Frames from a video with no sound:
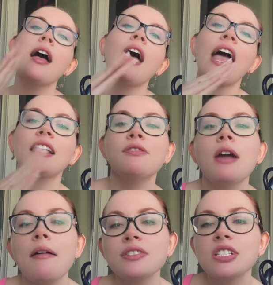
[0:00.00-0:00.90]
And if you
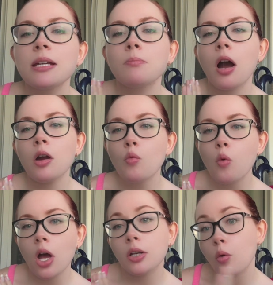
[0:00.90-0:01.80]
haven't seen part
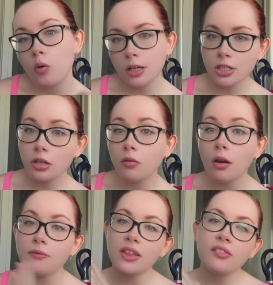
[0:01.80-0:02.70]
1 or 2
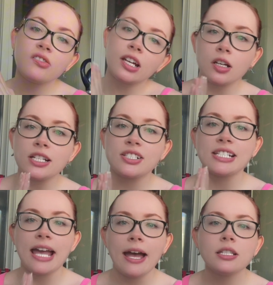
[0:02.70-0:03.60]
of this series
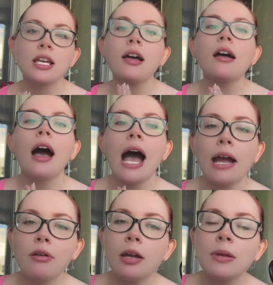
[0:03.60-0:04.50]
yet, I
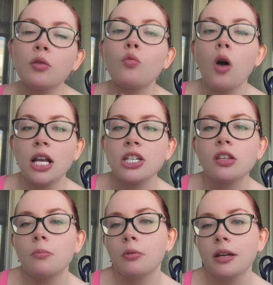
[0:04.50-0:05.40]
recommend watching
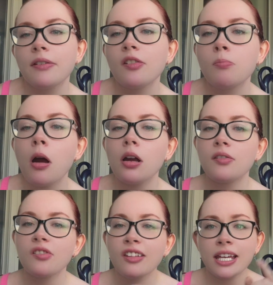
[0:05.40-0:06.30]
the previous
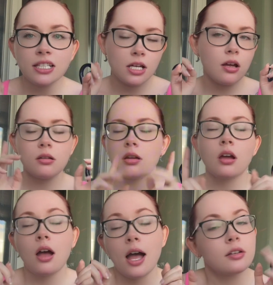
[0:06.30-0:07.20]
parts linked.
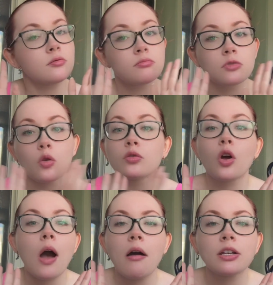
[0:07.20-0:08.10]
I don't know
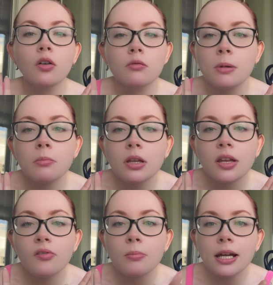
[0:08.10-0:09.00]
how I don't remember
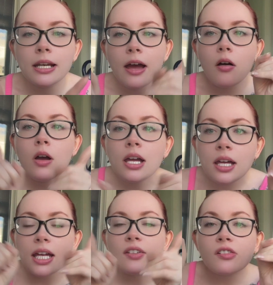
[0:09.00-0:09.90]
this by now.
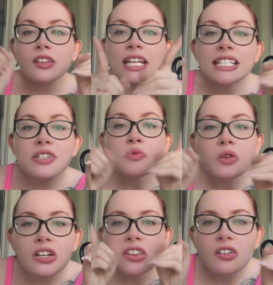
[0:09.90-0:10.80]
It's linked in one
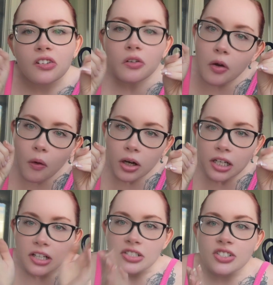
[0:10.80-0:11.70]
of these little
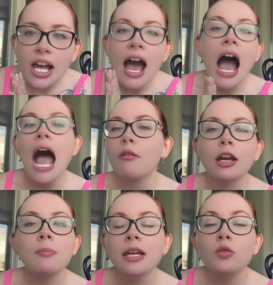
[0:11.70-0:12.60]
corners. I
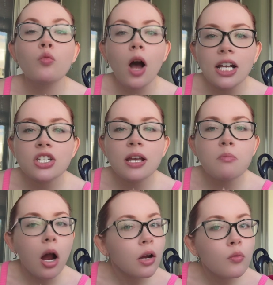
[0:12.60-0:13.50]
recommend watching
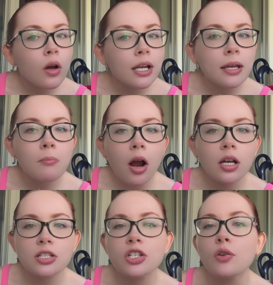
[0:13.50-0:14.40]
part 1 and
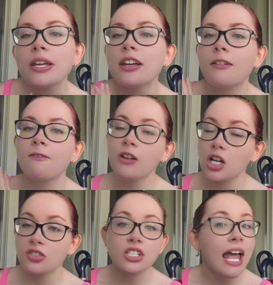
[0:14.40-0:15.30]
part 2 here
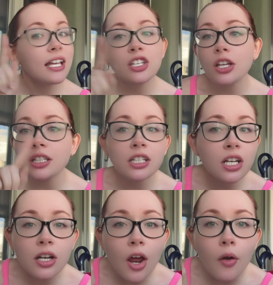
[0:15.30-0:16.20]
first. And
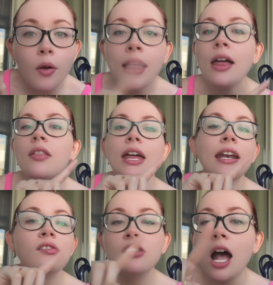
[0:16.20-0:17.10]
no, that
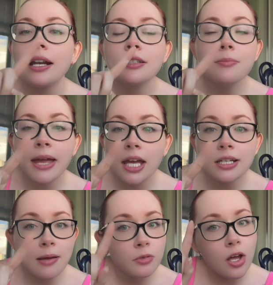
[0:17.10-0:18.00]
is not a demand.
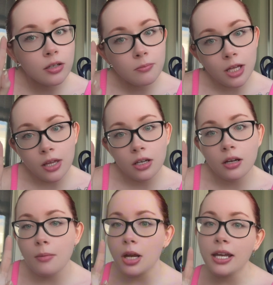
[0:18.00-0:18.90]
I'm not your mother.
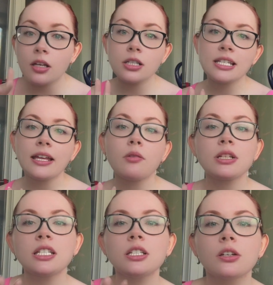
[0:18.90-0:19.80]
I'm not here to tell you what
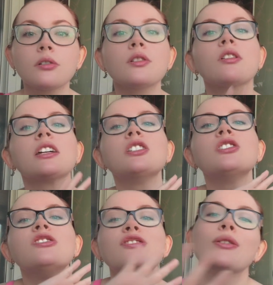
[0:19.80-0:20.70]
to do. You
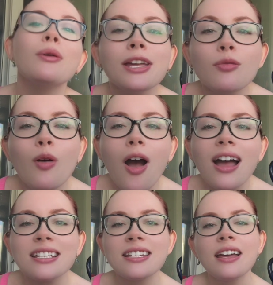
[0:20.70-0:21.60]
can do what you
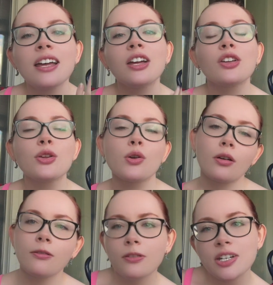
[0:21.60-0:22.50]
want. You're
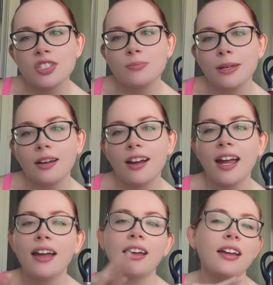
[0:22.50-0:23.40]
a free
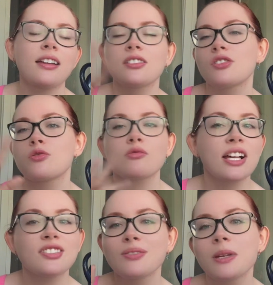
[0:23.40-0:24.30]
spirit, and
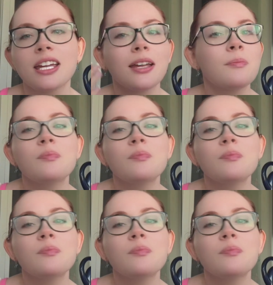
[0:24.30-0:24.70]
trust me,